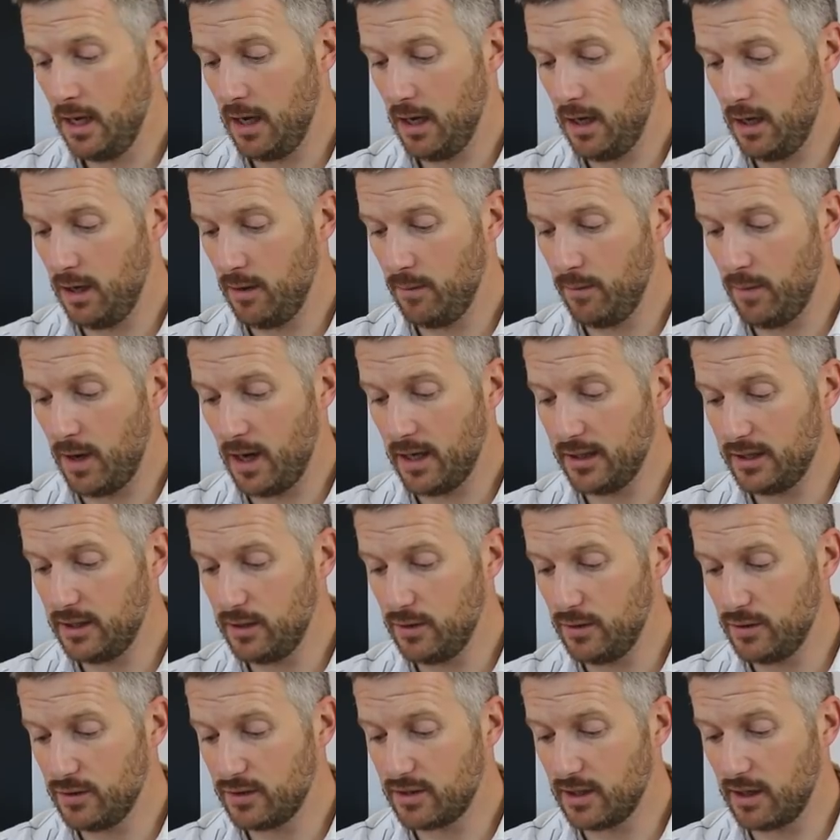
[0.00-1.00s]
I
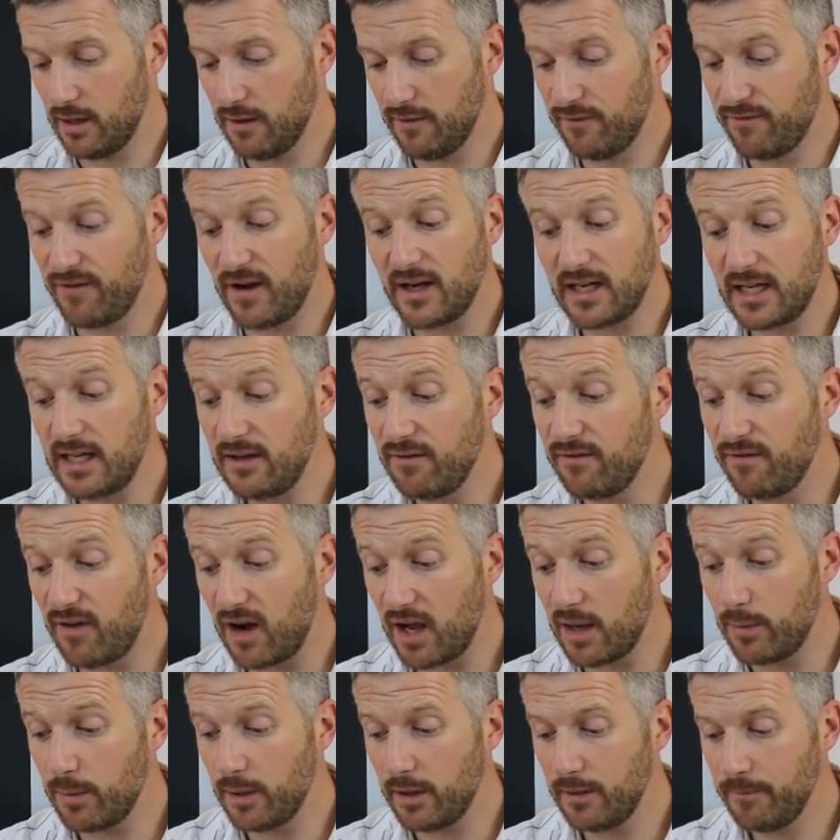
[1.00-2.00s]
use Funky
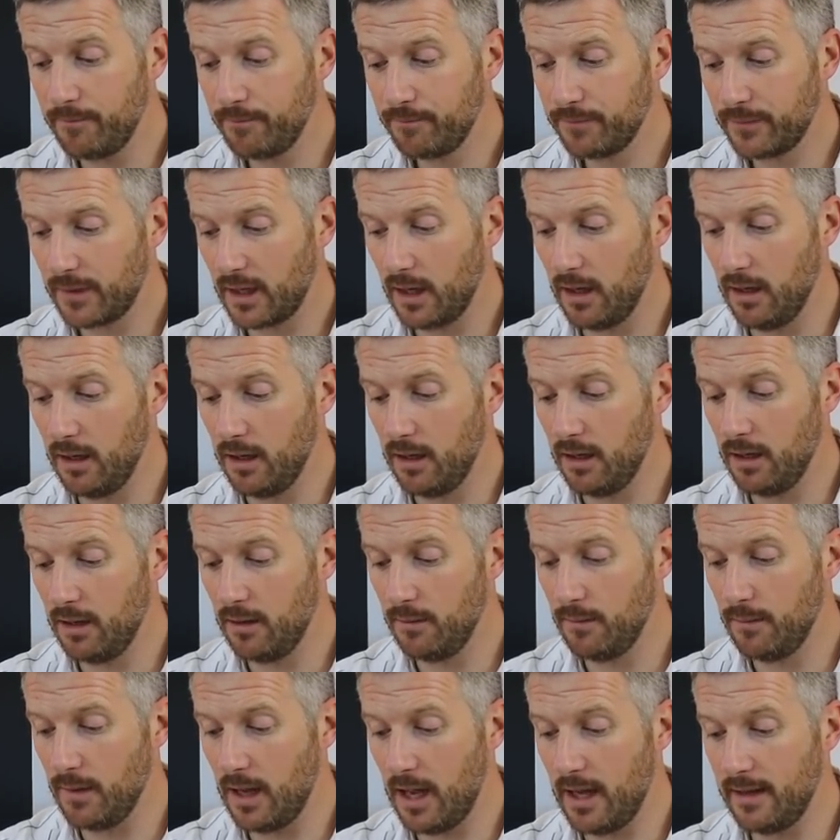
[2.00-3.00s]
Fiber,
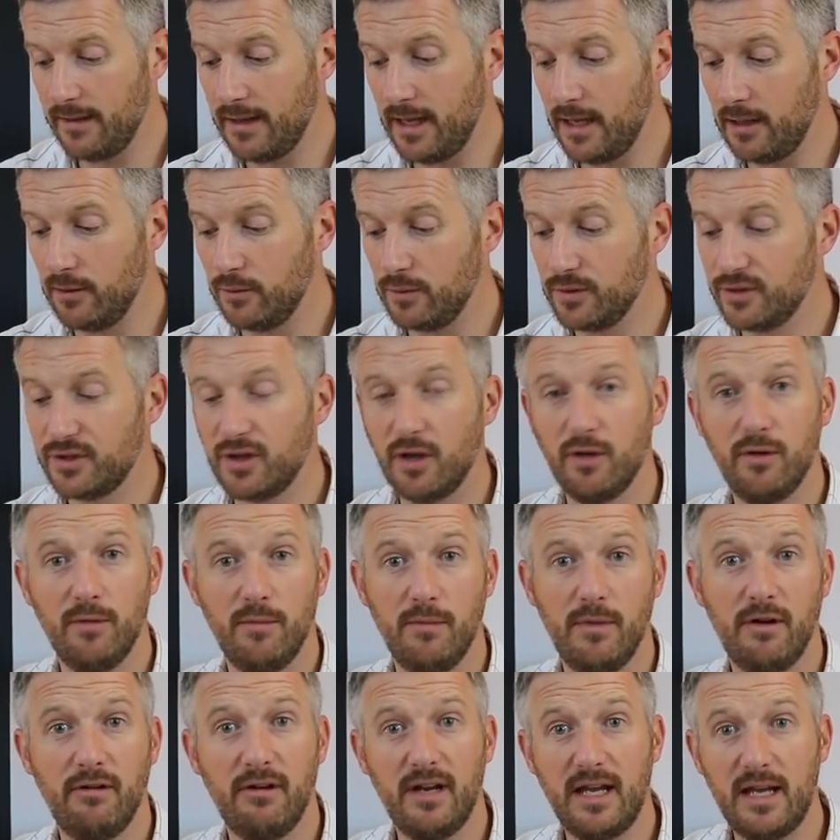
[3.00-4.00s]
and then also
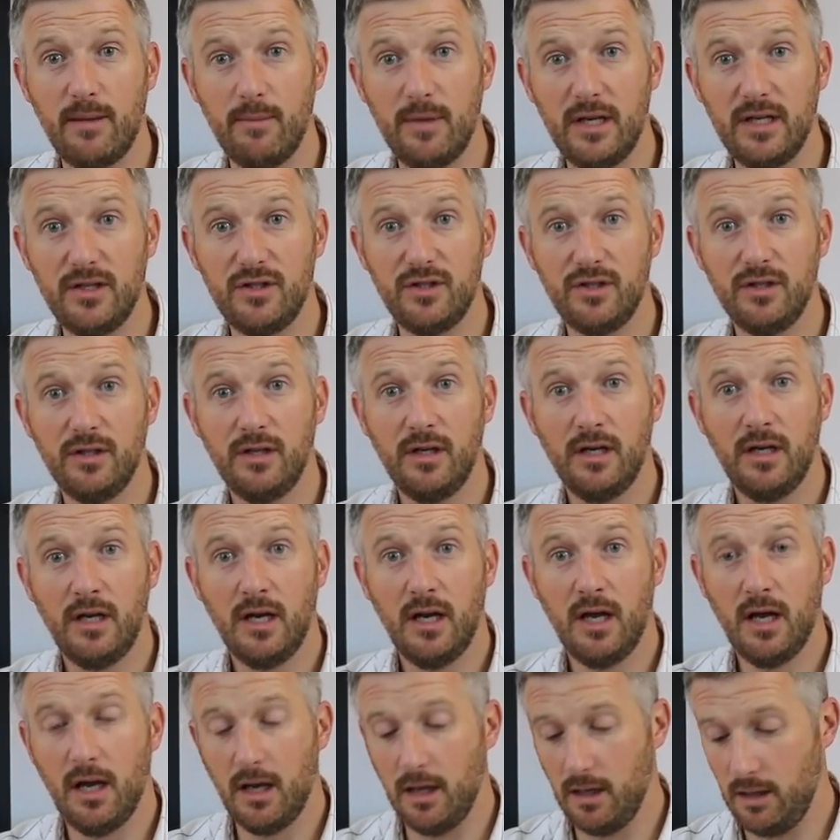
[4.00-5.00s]
Mirror Image,
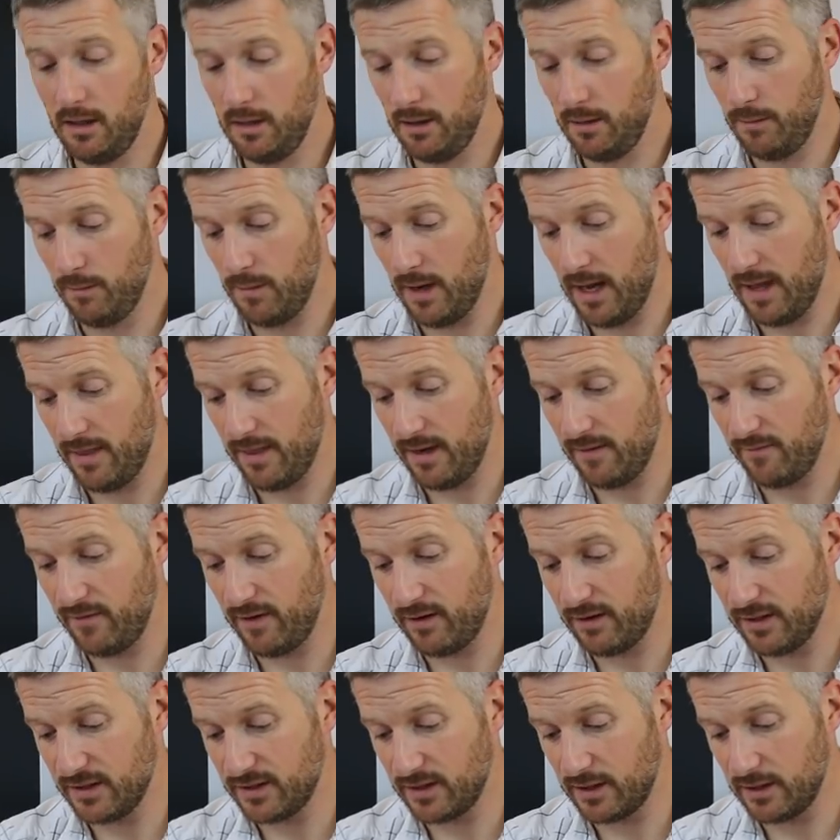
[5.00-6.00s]
and then
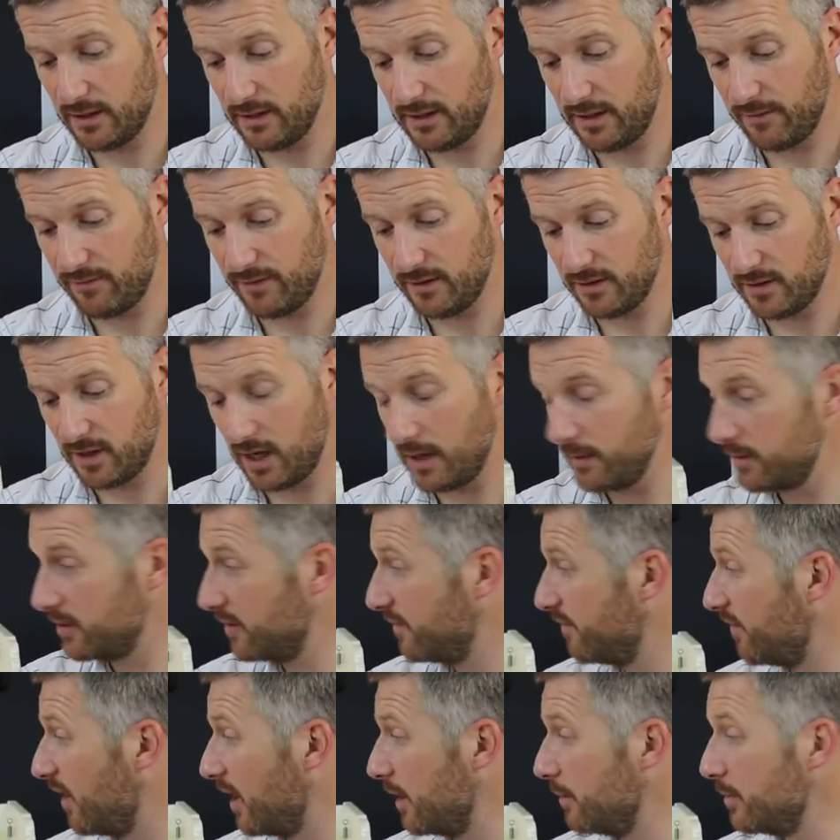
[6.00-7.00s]
various other different types
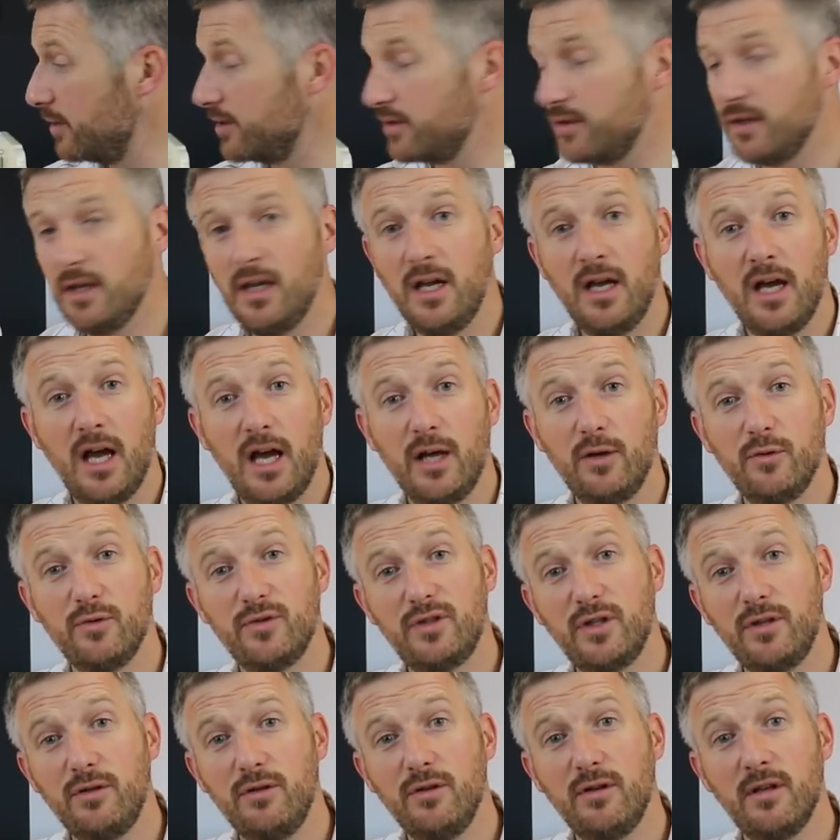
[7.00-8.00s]
of fibers. And
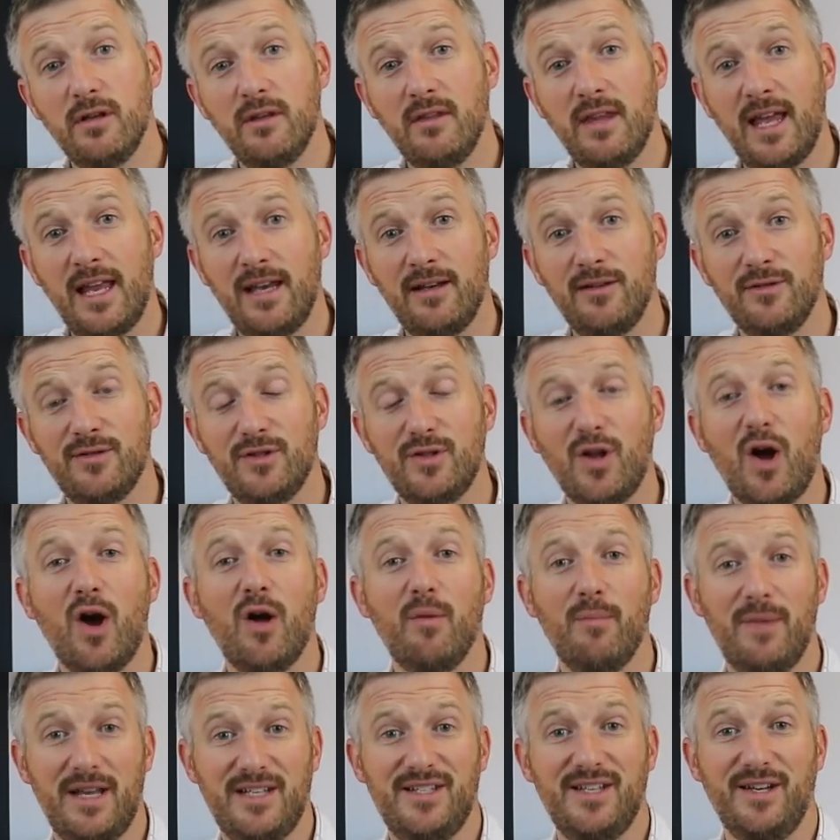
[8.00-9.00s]
also you can then
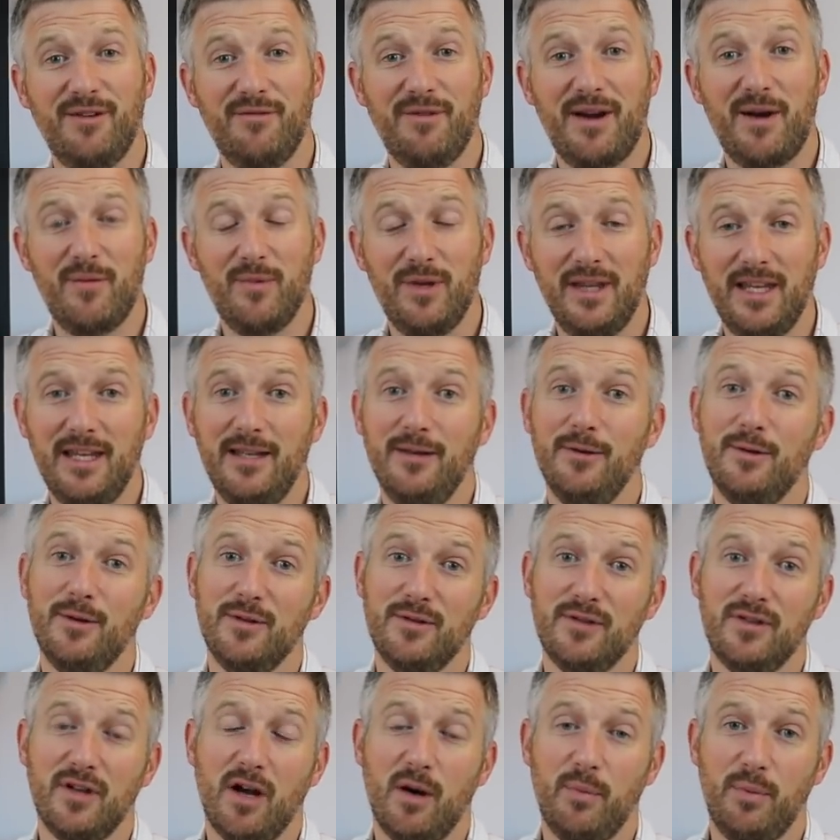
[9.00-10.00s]
start messing around with it. You
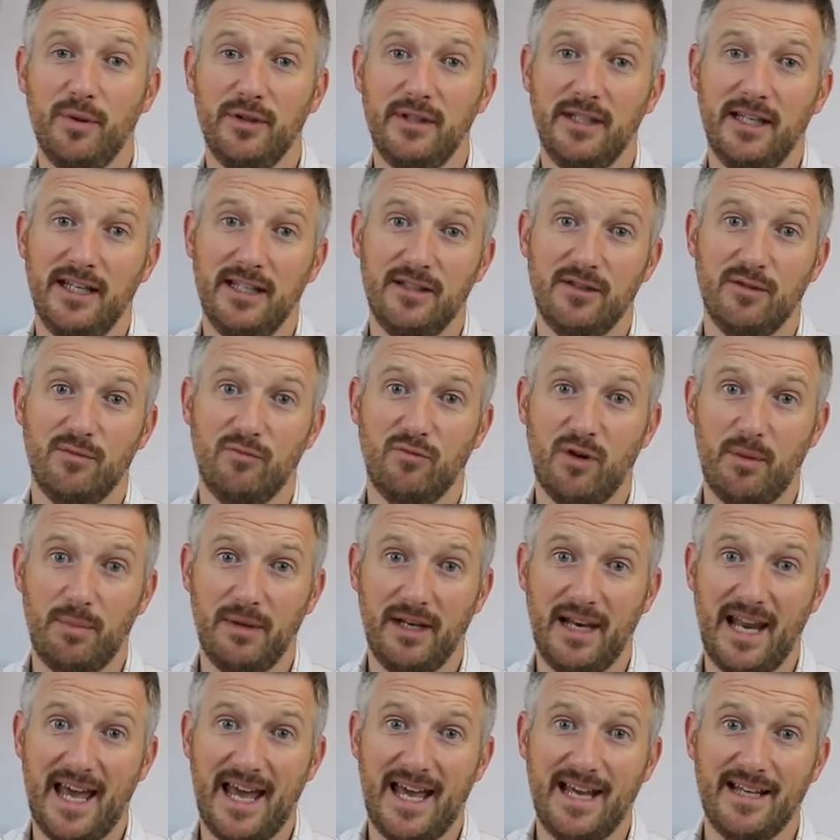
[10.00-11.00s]
can start putting in some rubber
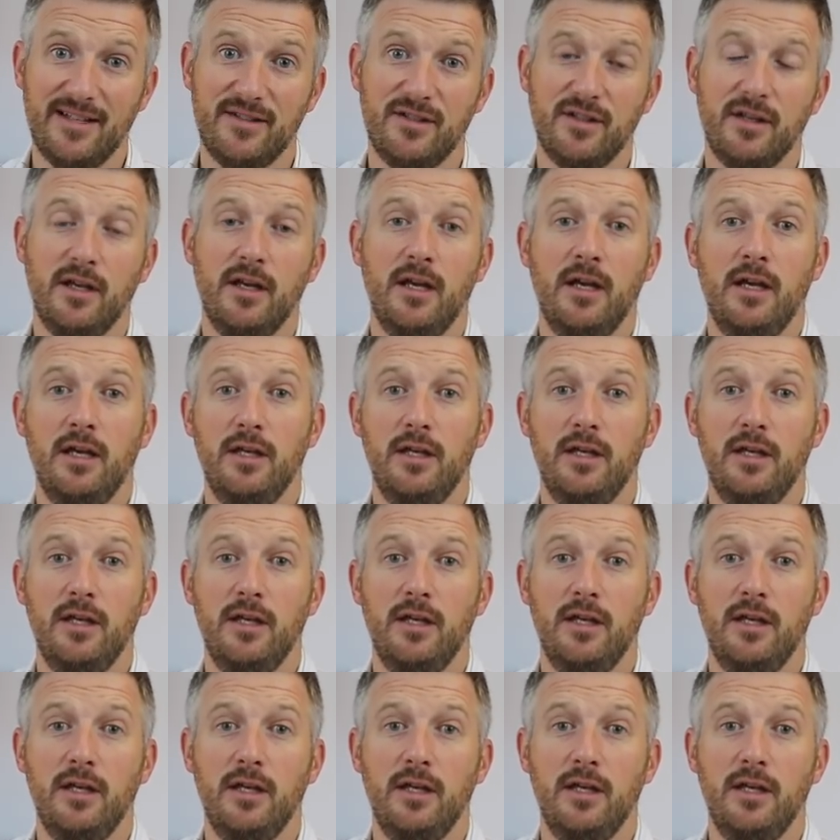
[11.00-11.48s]
legs.